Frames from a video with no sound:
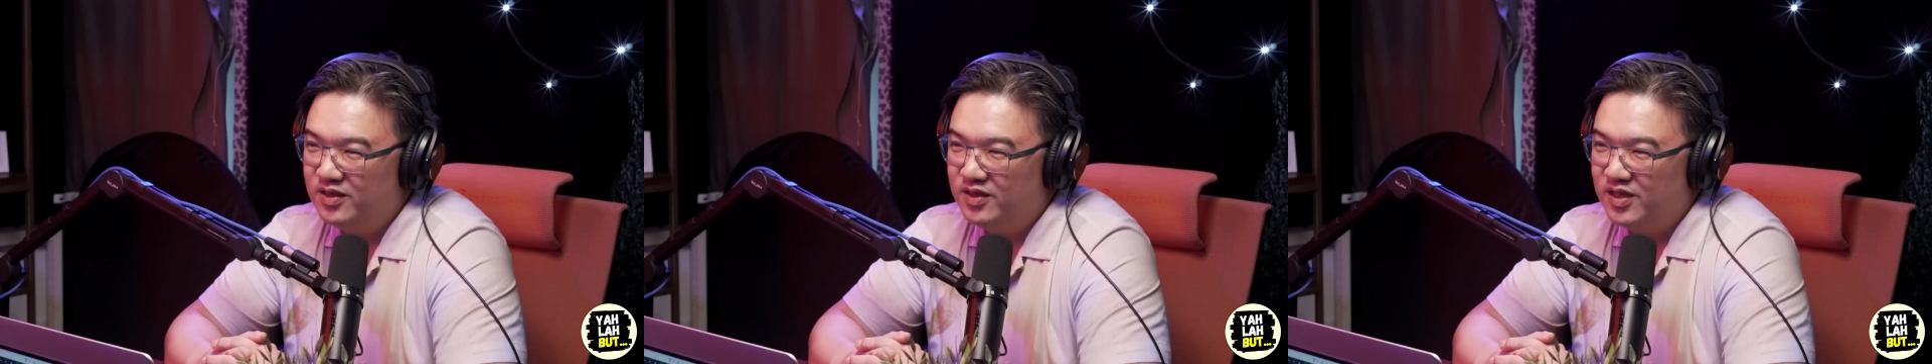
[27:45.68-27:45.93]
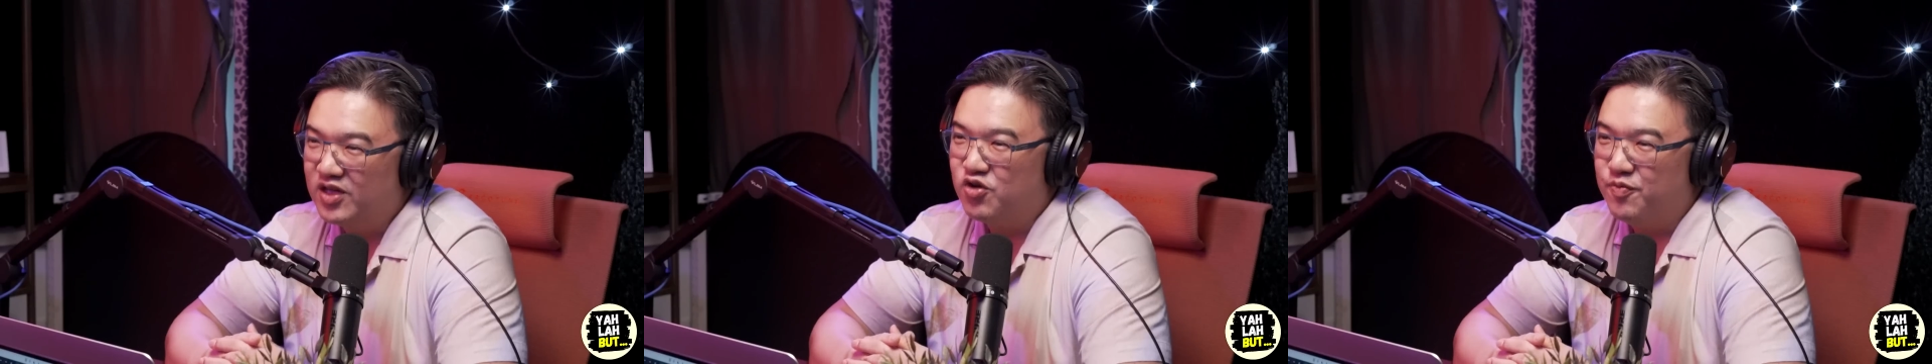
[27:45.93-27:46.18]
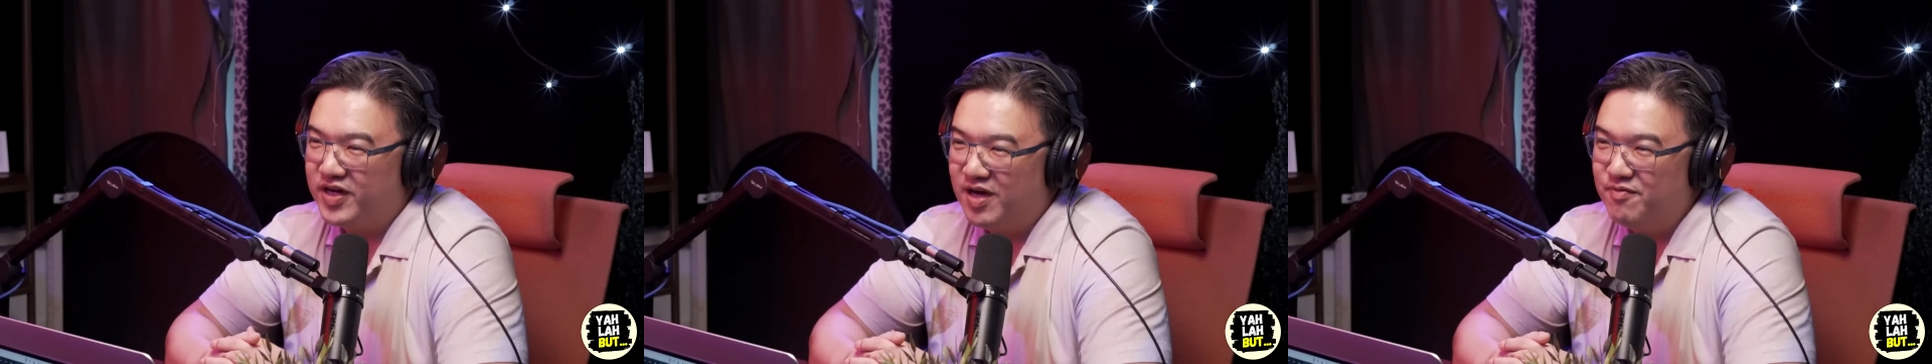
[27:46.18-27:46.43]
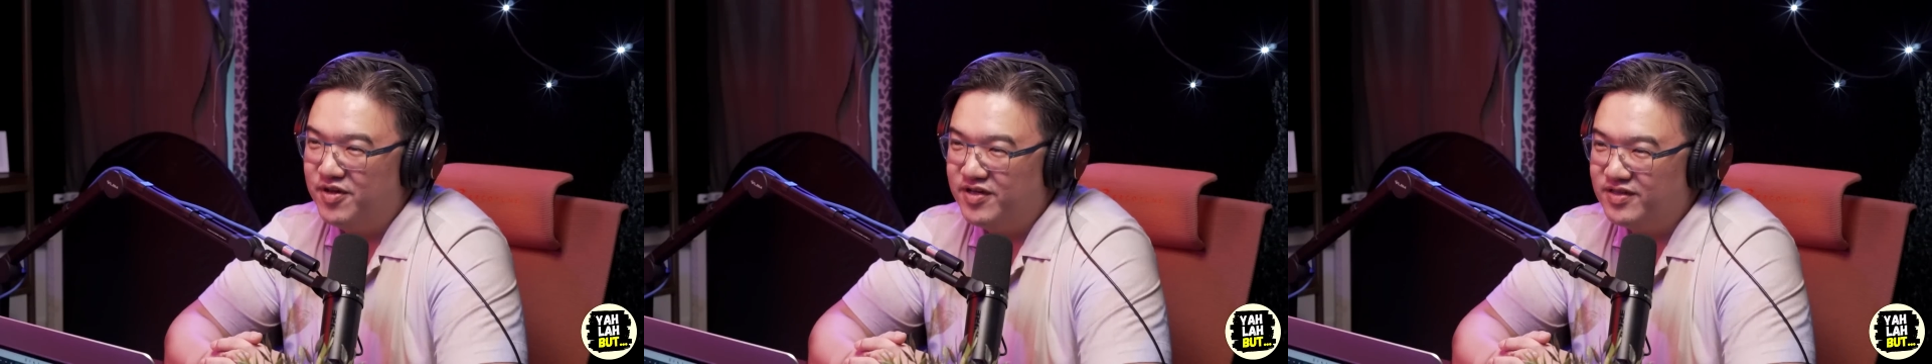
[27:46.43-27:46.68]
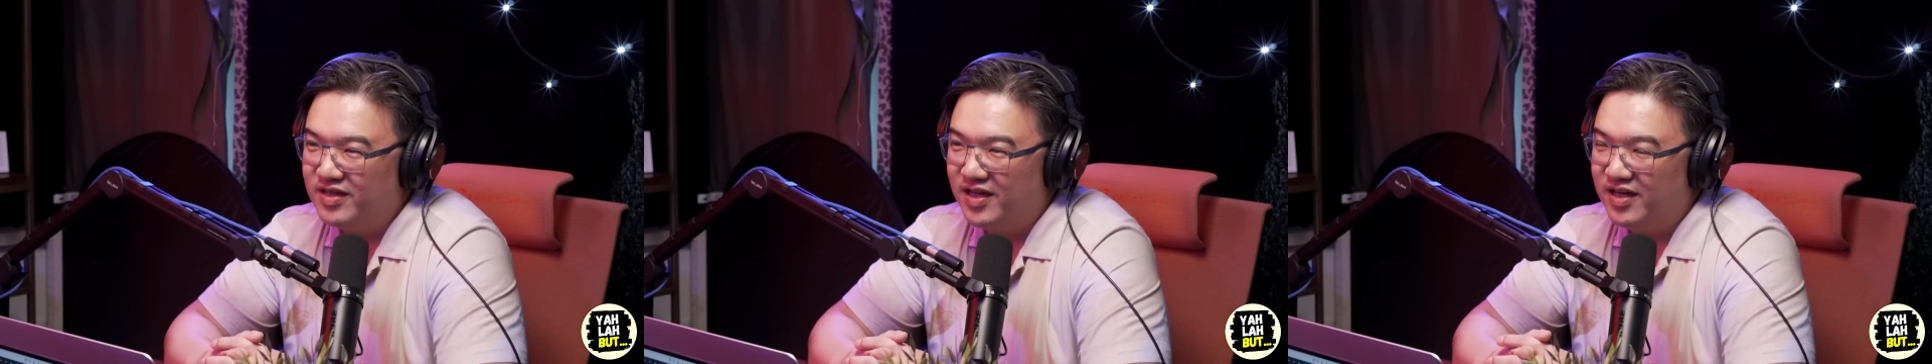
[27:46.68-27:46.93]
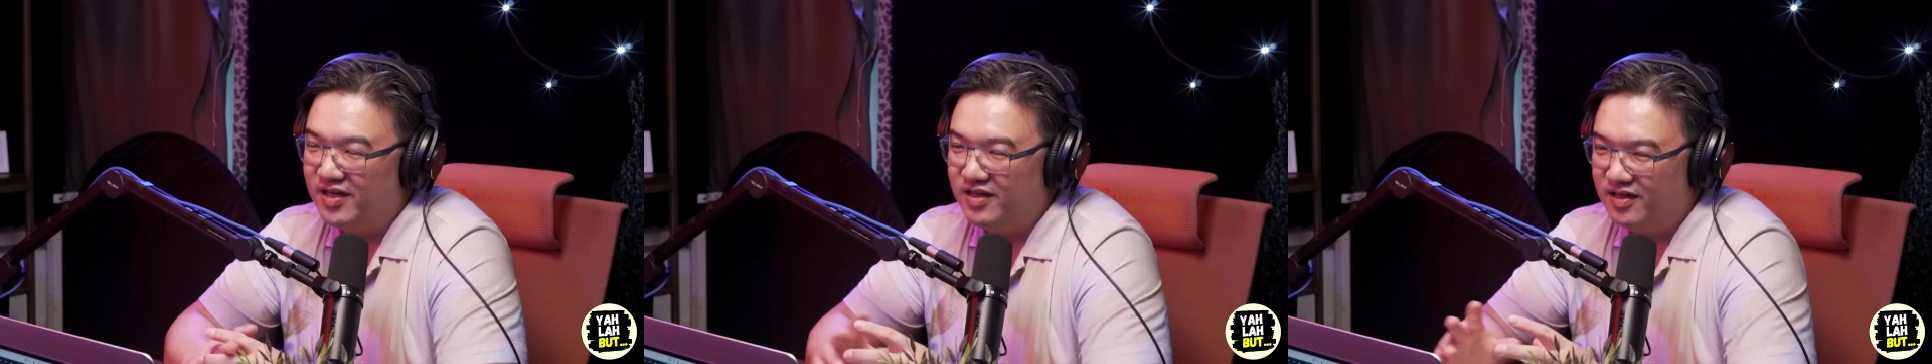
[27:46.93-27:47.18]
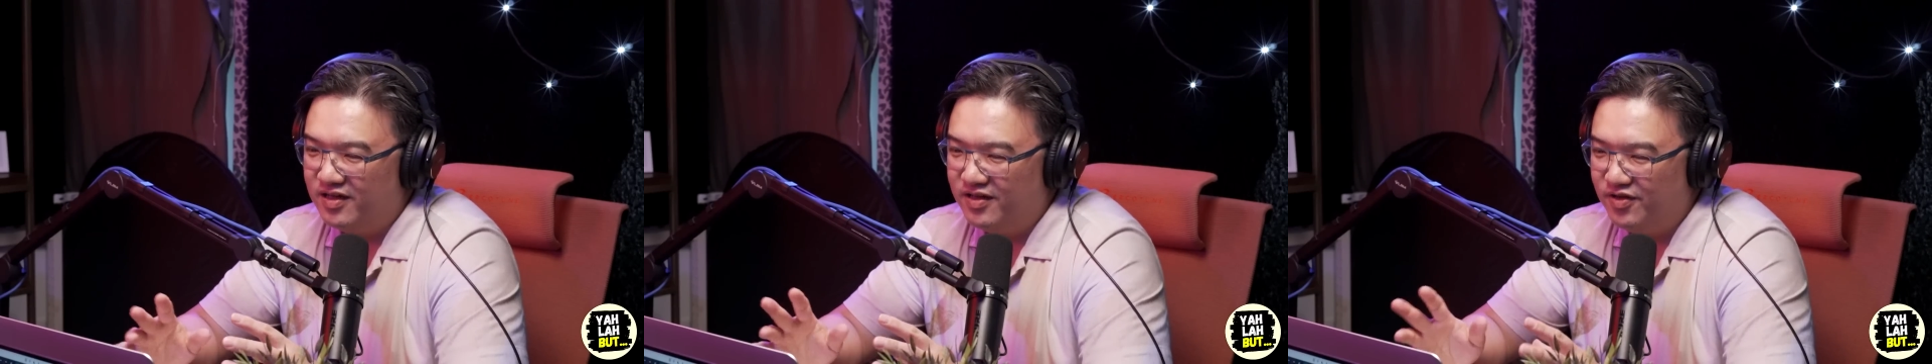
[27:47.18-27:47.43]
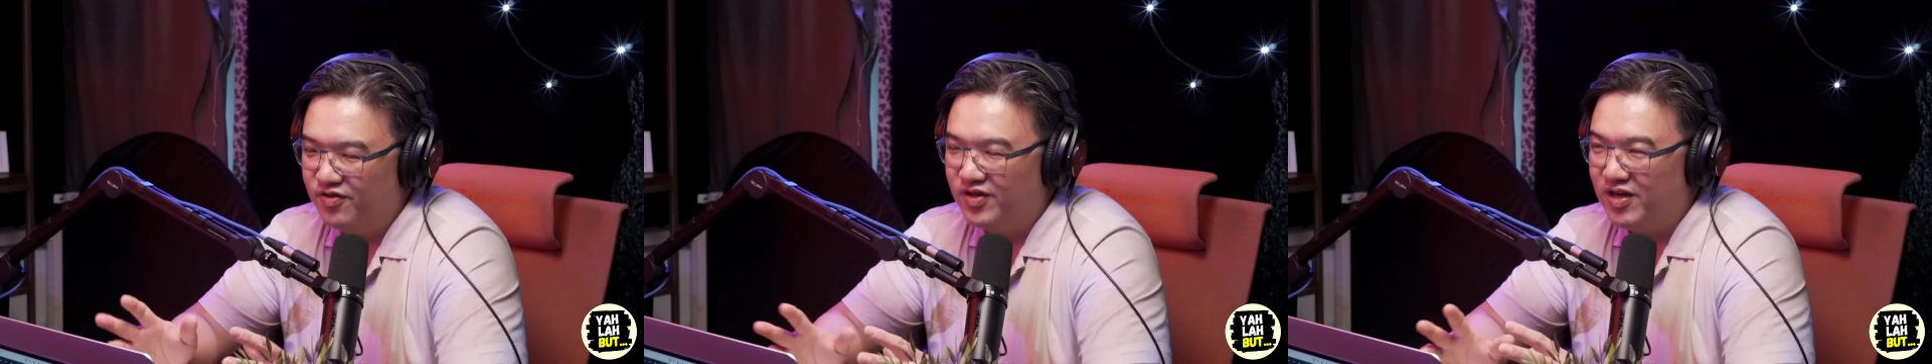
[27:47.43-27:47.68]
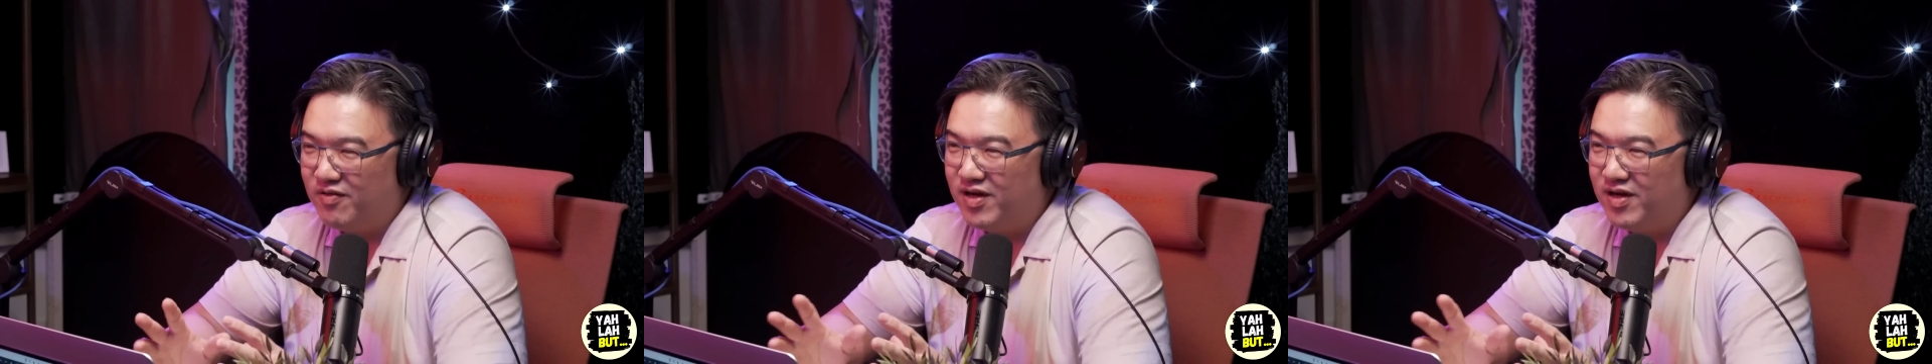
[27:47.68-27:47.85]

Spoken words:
That could become his like like